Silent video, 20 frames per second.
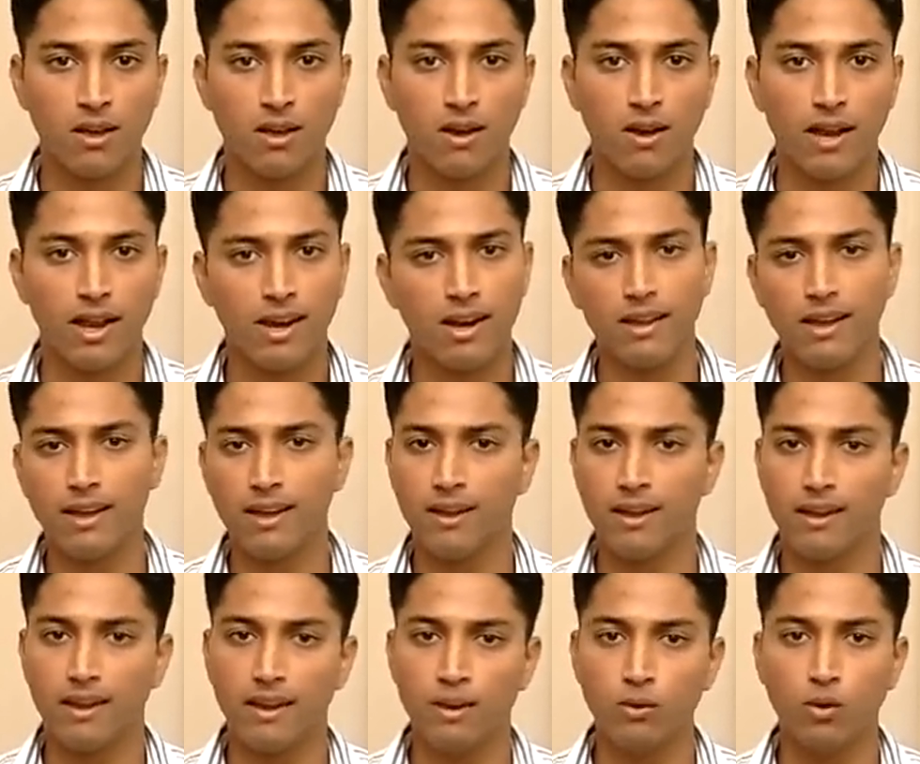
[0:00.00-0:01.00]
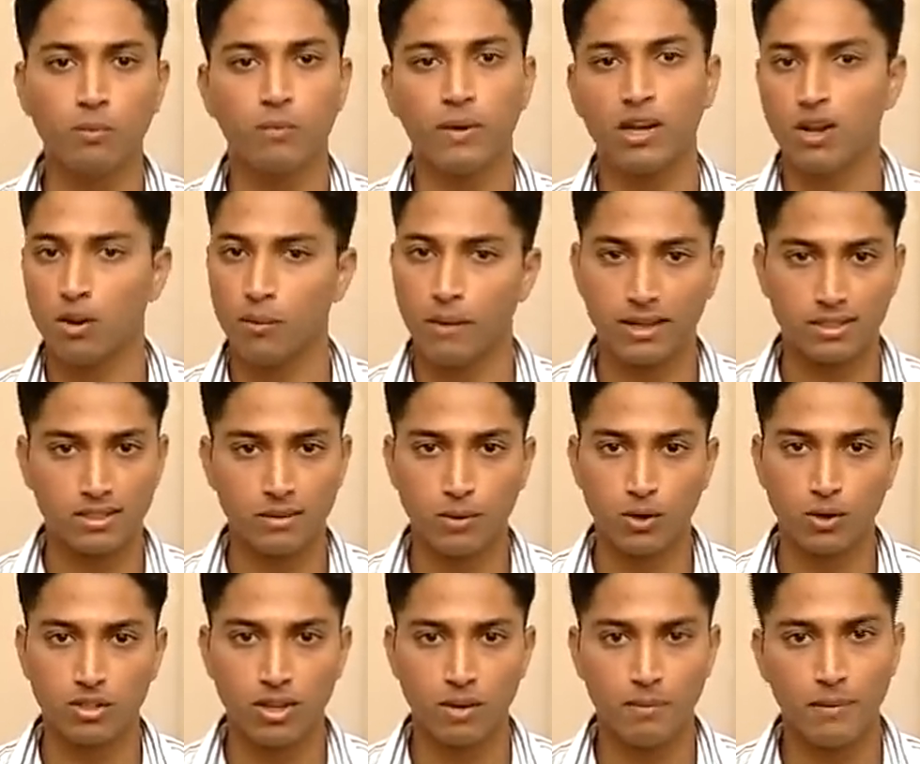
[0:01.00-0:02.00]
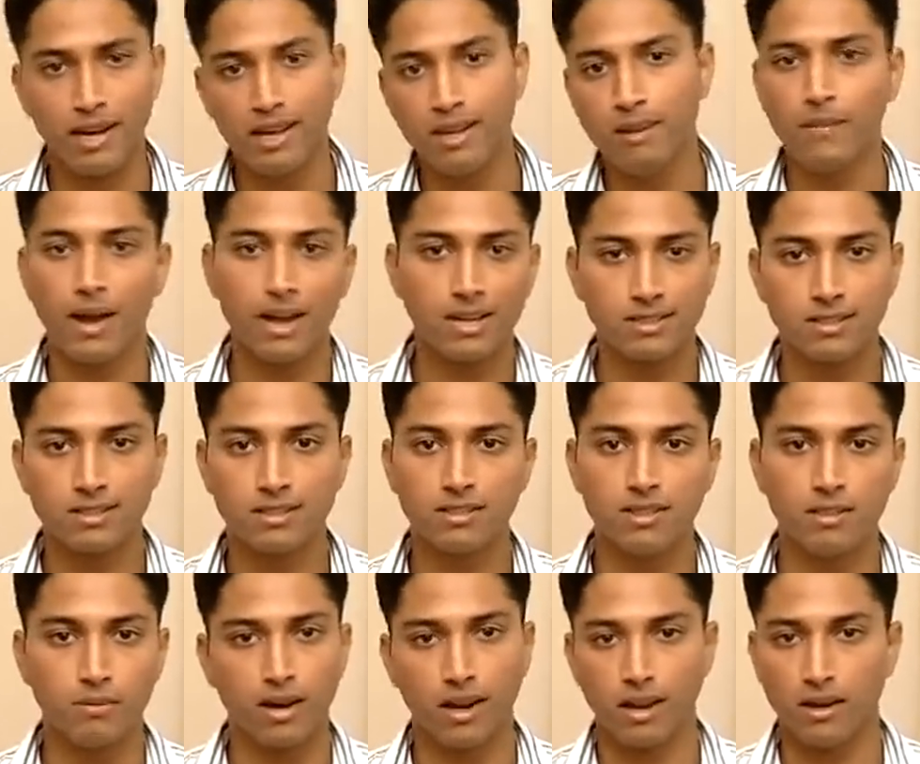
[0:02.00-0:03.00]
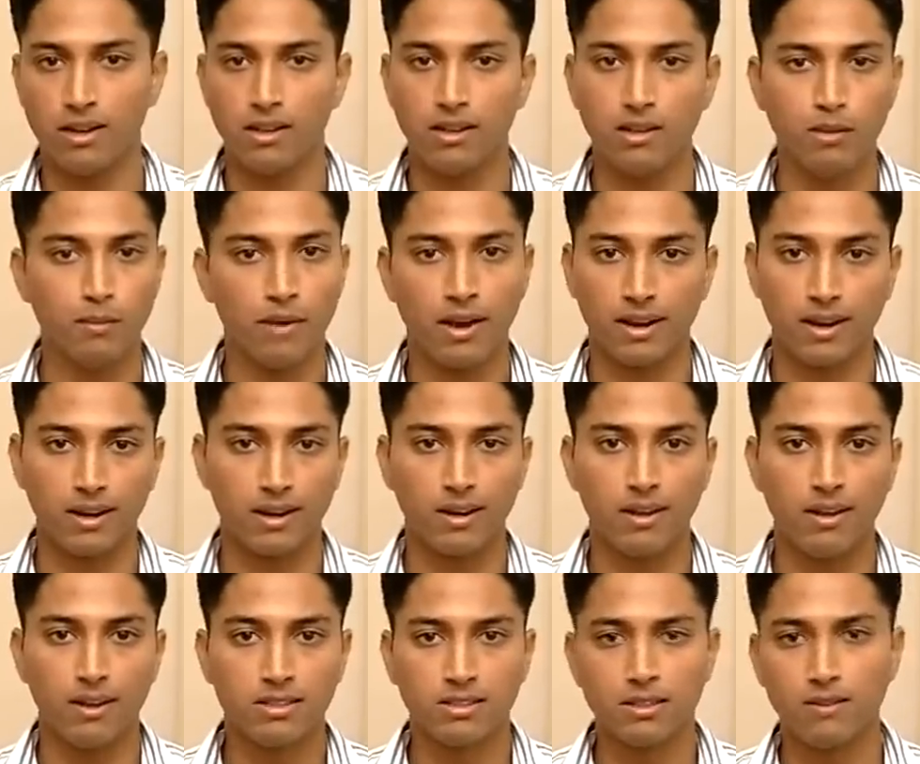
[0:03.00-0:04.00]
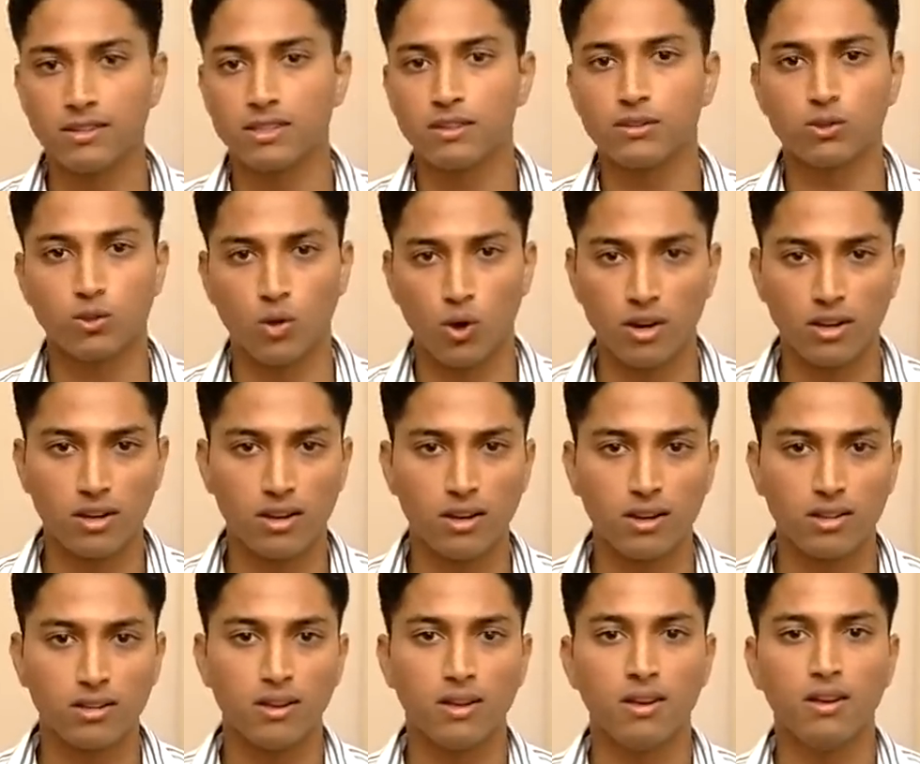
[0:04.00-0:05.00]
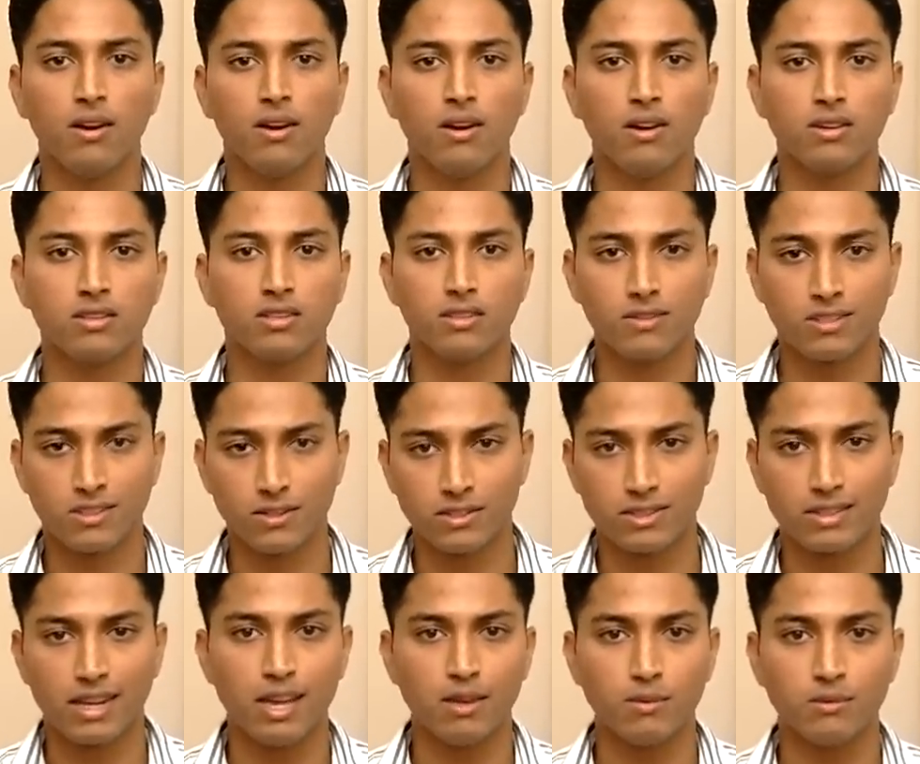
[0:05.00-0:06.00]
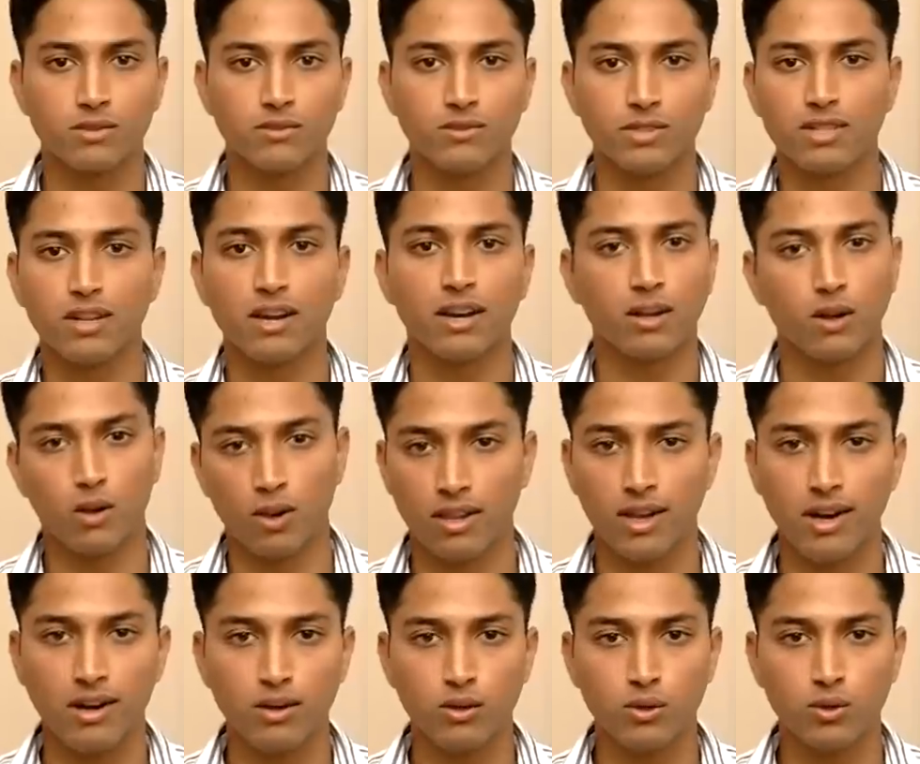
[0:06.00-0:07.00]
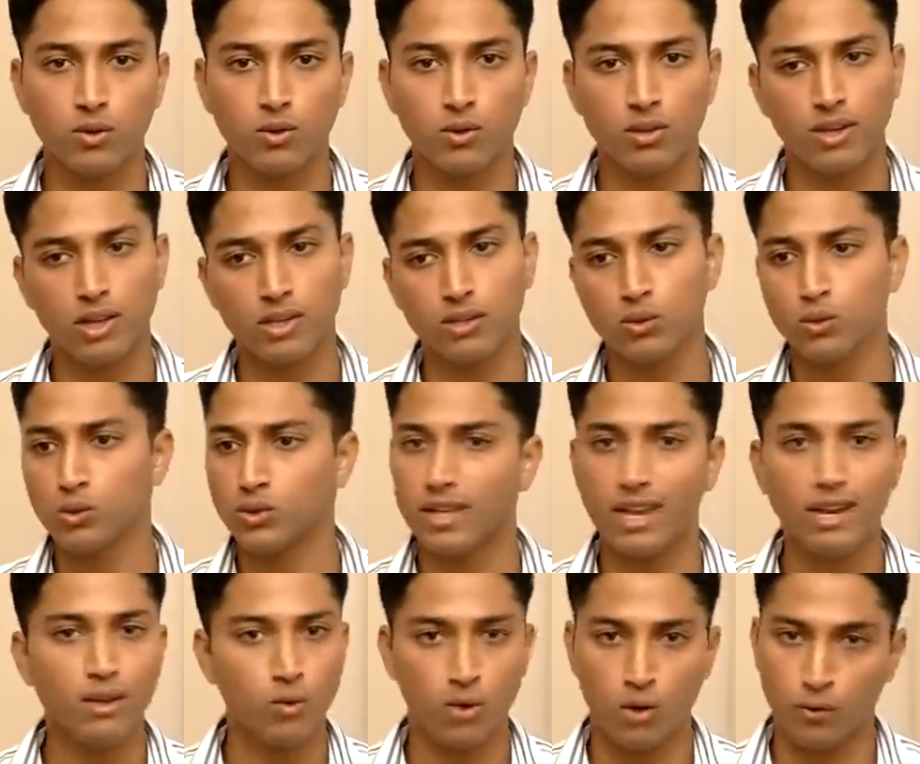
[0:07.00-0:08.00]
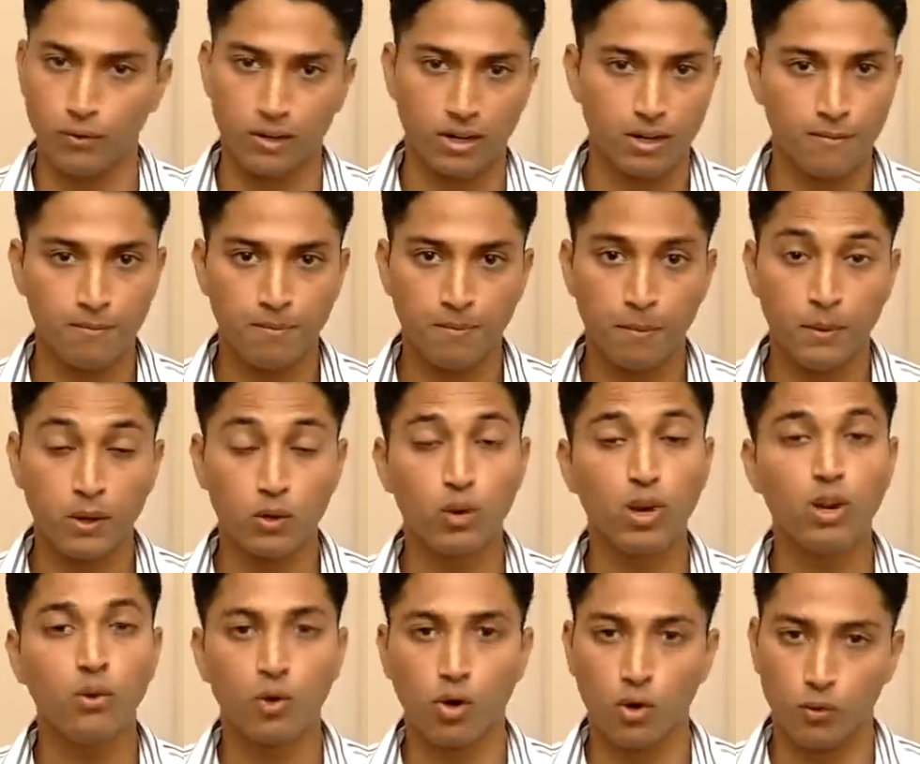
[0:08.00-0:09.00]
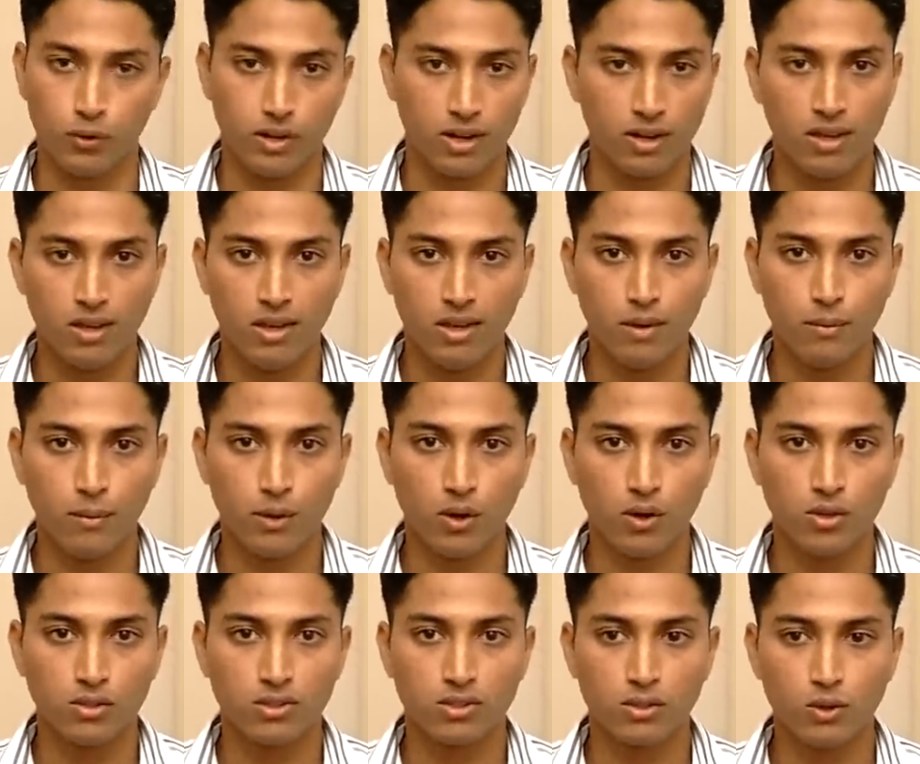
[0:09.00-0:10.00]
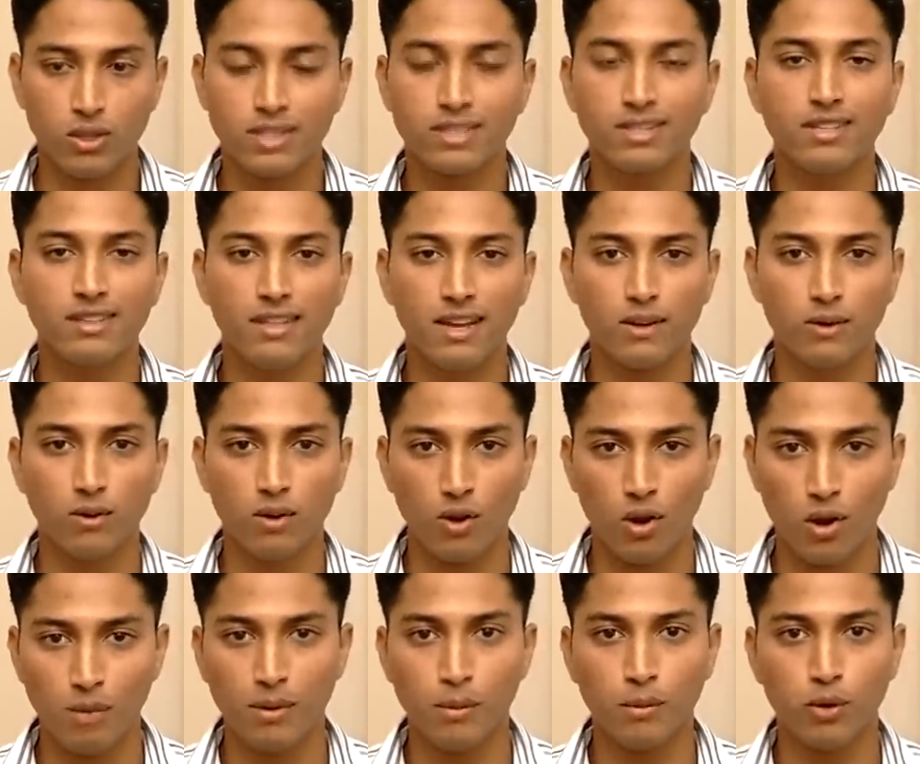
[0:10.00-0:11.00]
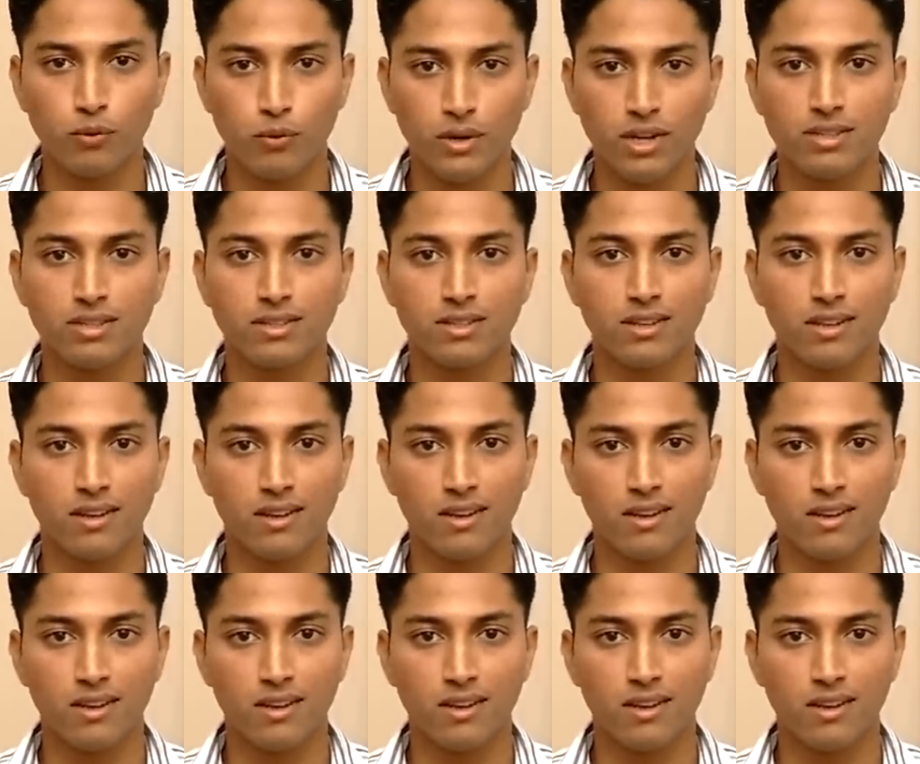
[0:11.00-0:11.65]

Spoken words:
Any one particular magazine, because there are many magazines in the market. Civil Service Chronicle, Civil Service Times, Wizard and all that. You can choose any one of it, but only one of it. Because you will see that you will not be able to finish